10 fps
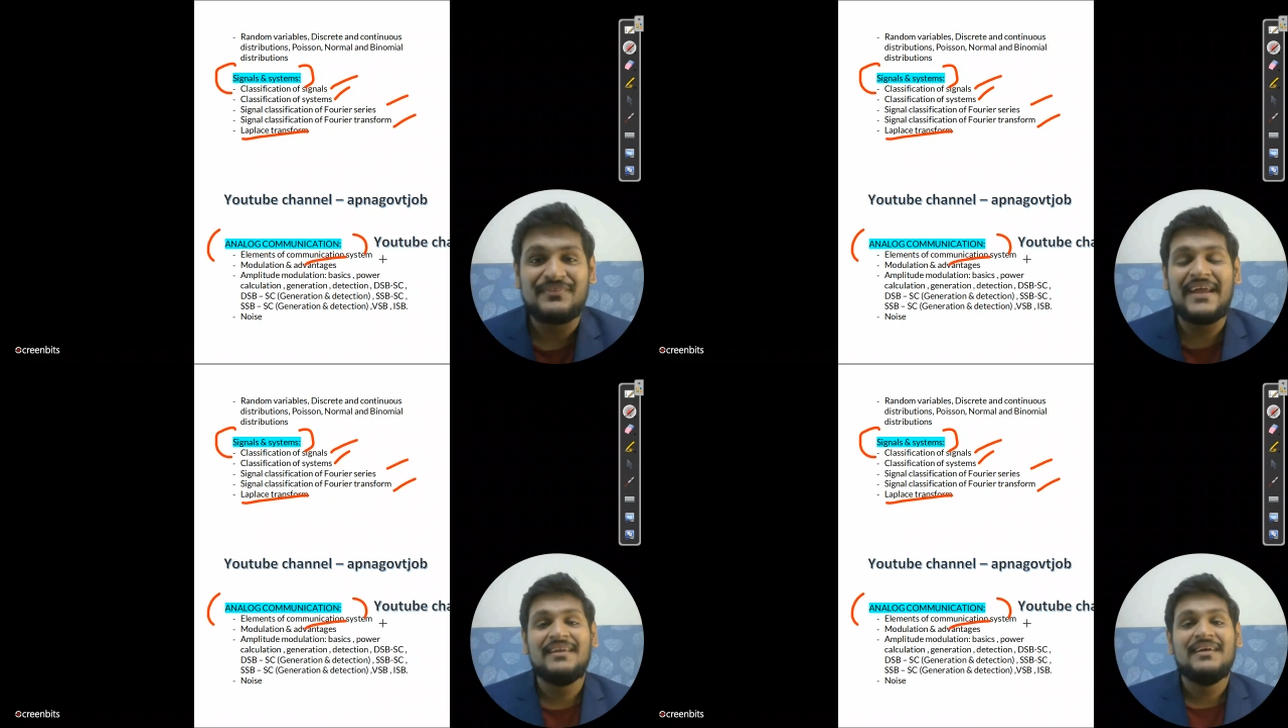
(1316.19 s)

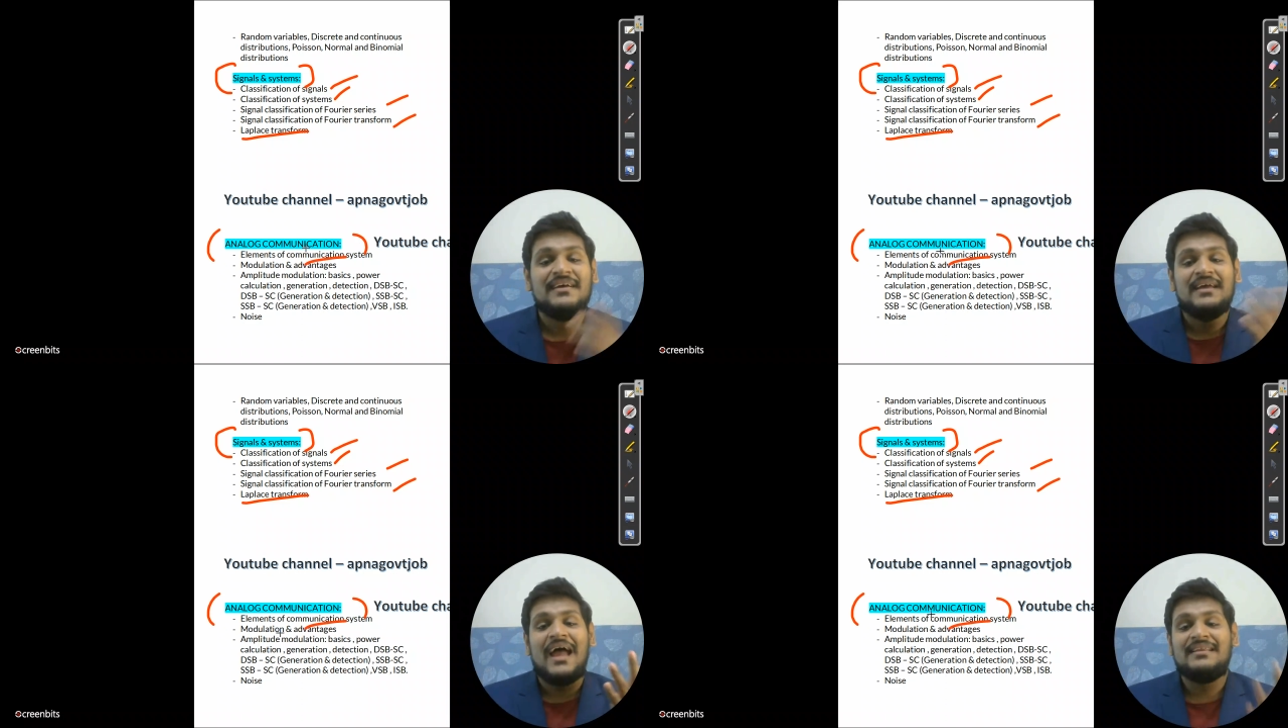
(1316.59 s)
Right
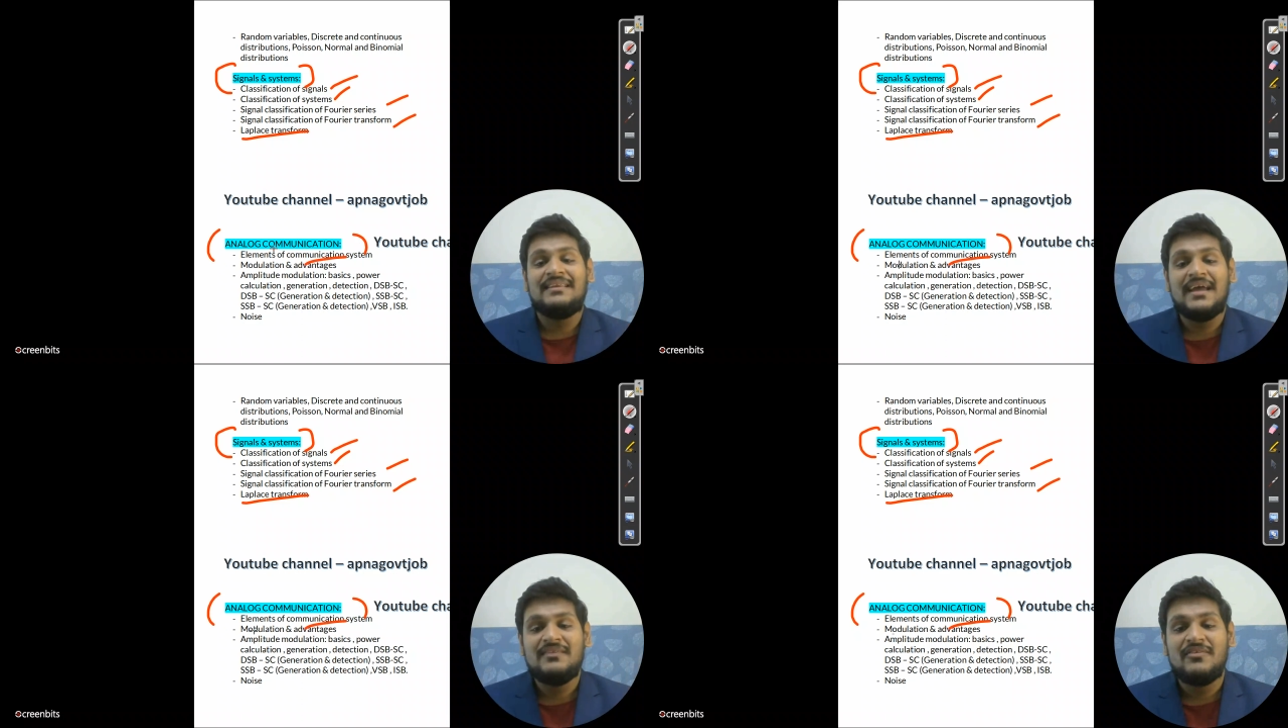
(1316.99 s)
and
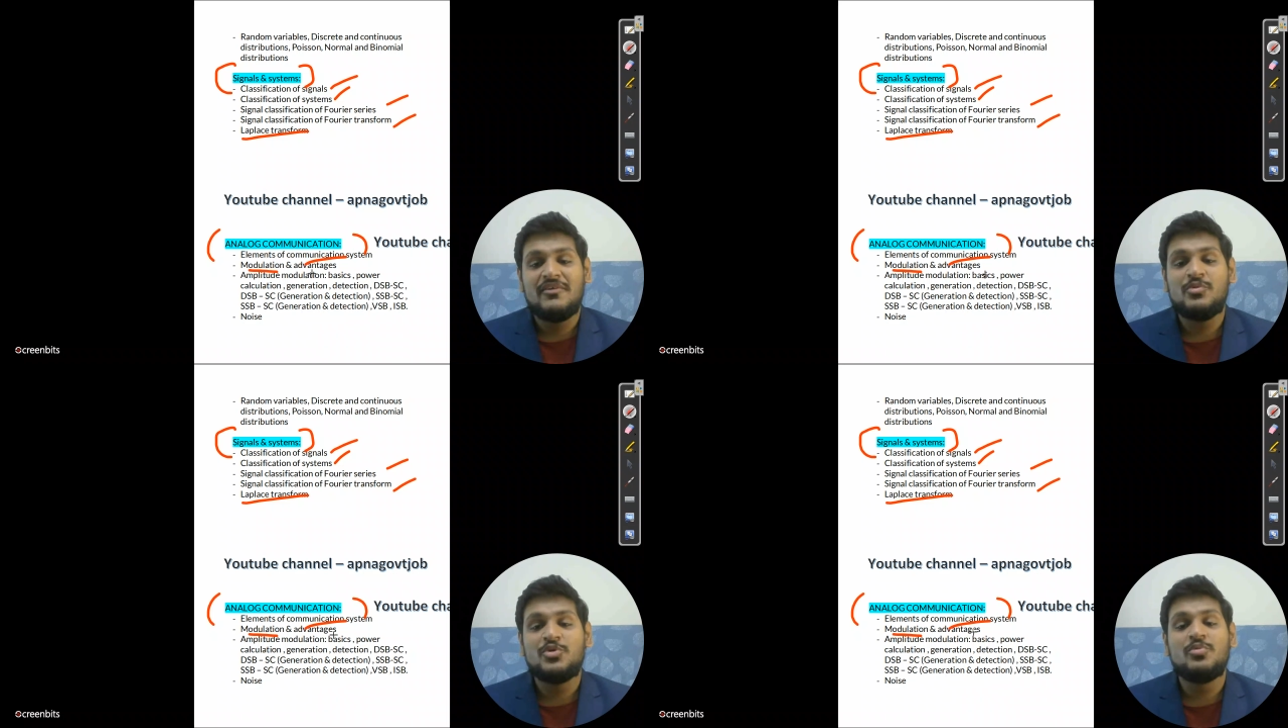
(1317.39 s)
then we
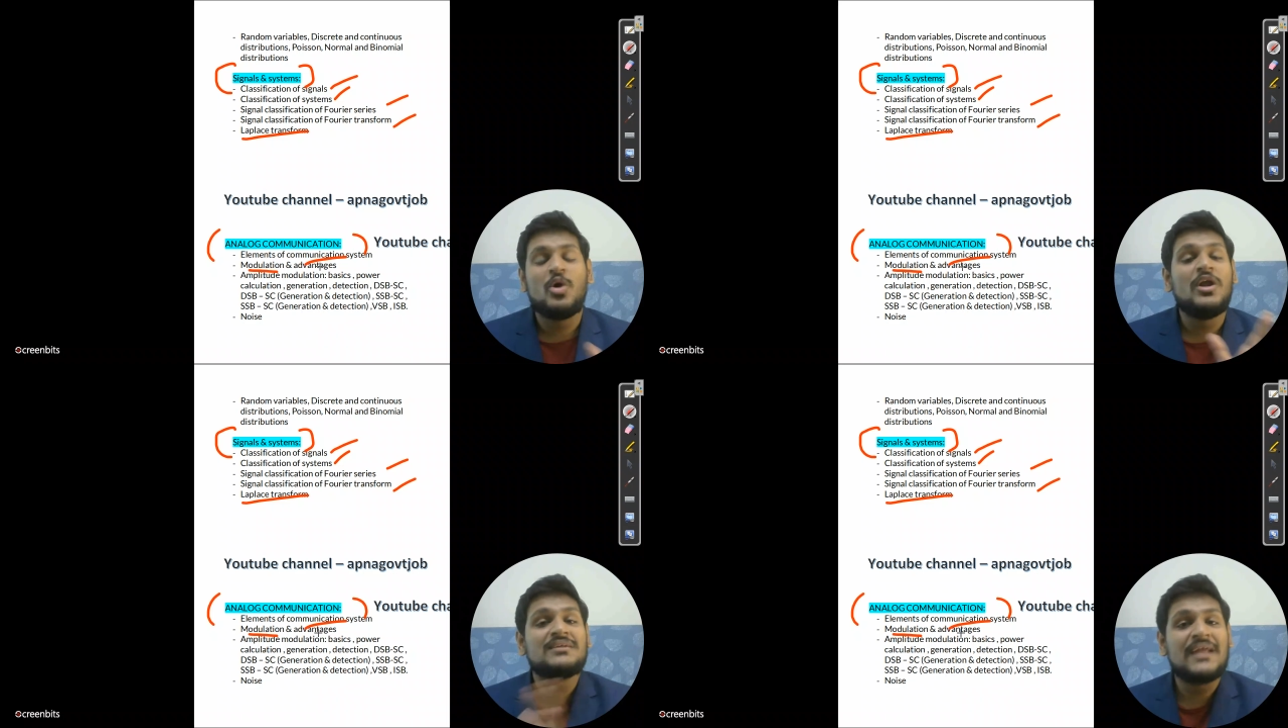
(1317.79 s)
will move to
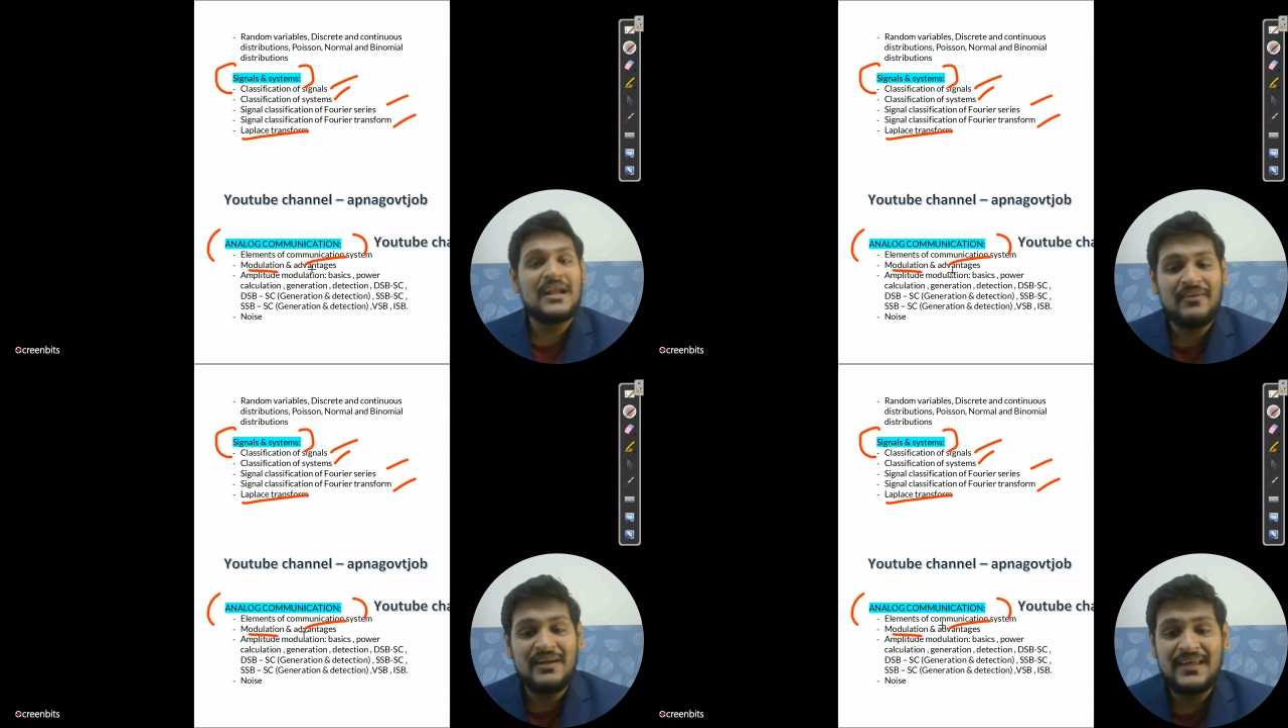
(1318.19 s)
modulation
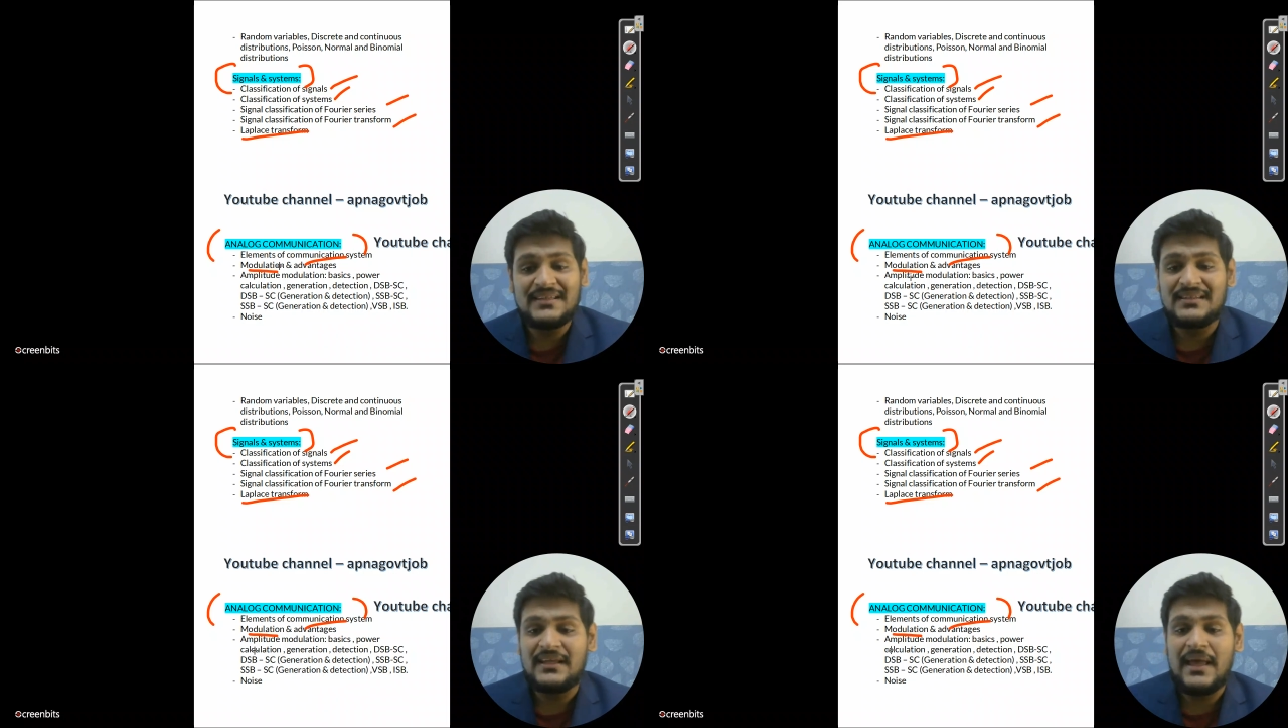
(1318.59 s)

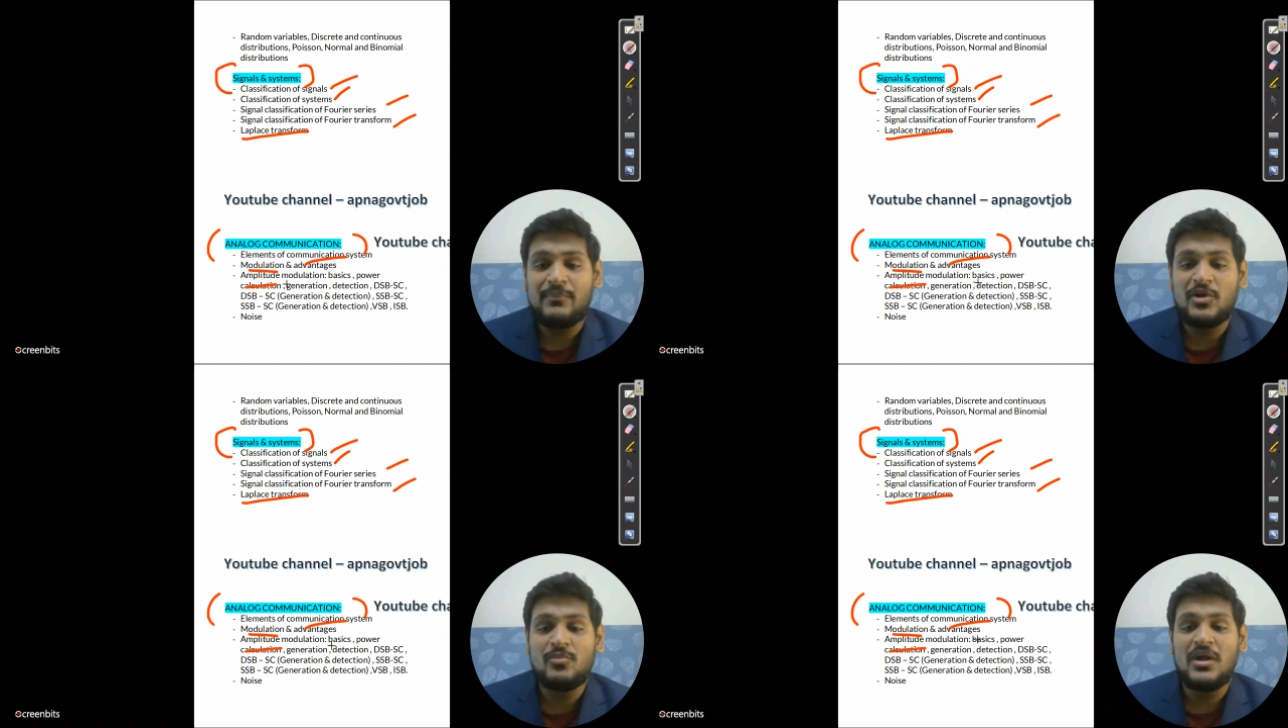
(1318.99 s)
advantage then
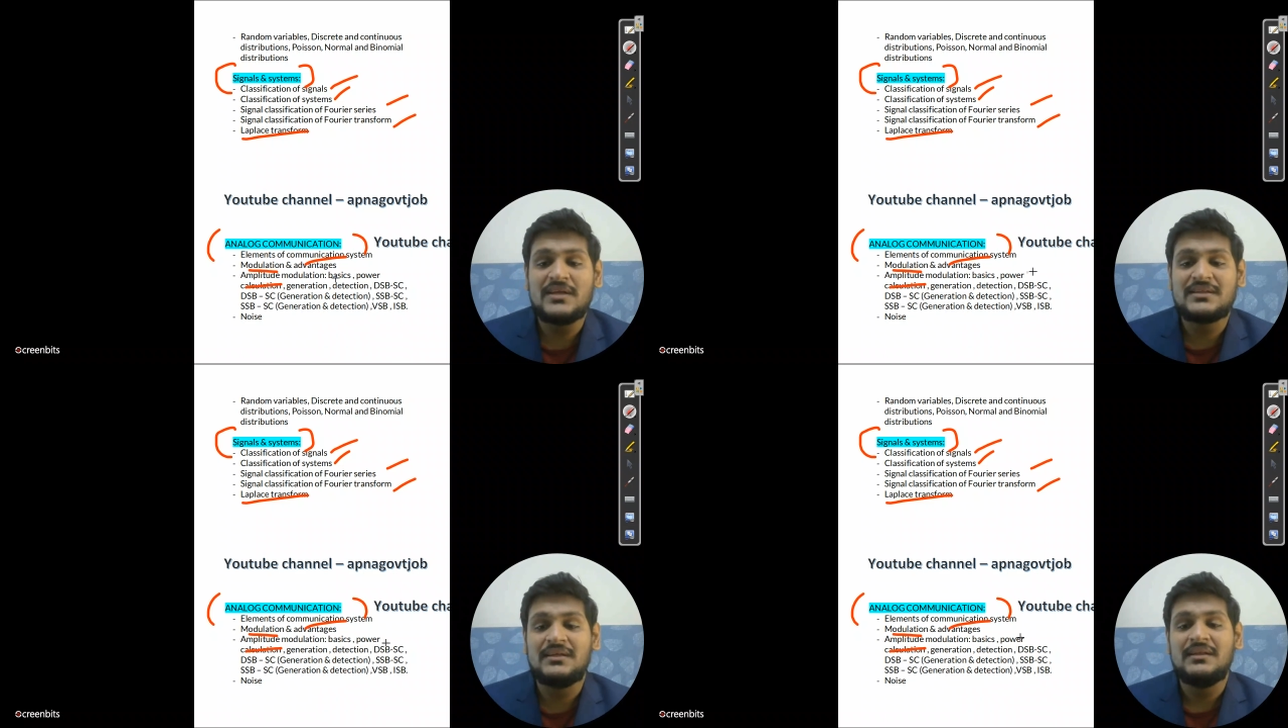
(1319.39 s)
amplitude
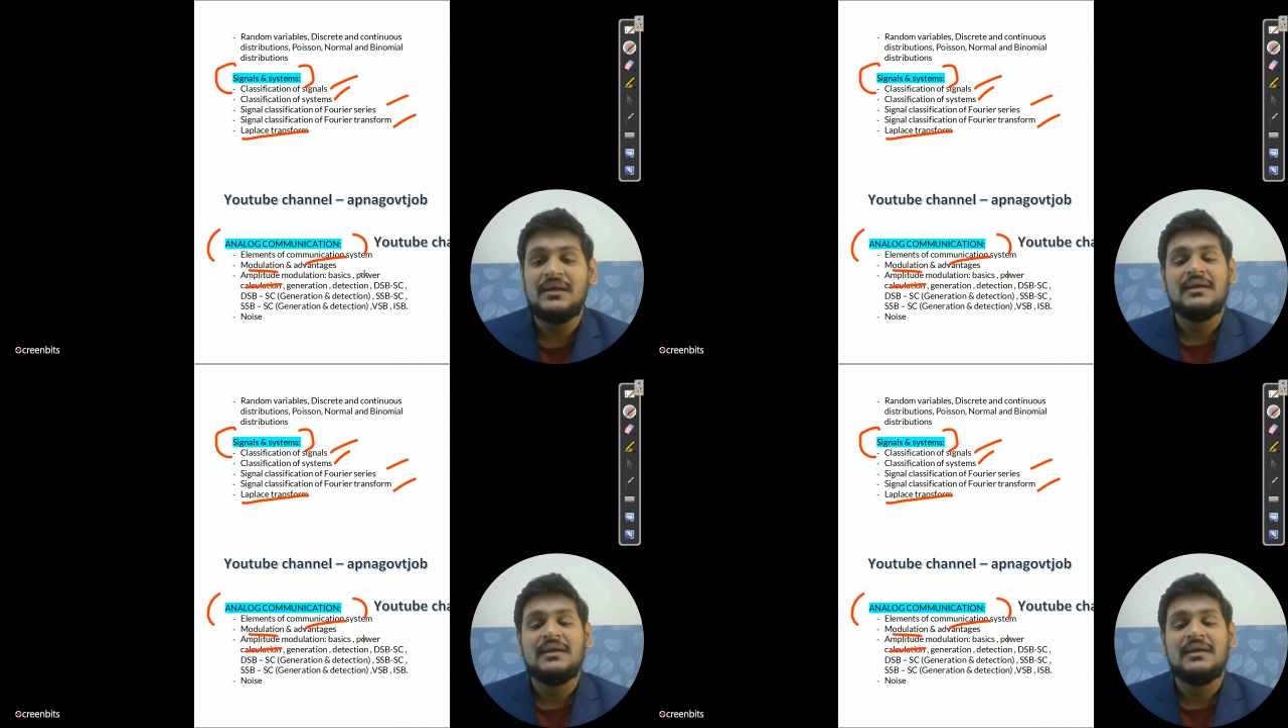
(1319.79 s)
modulation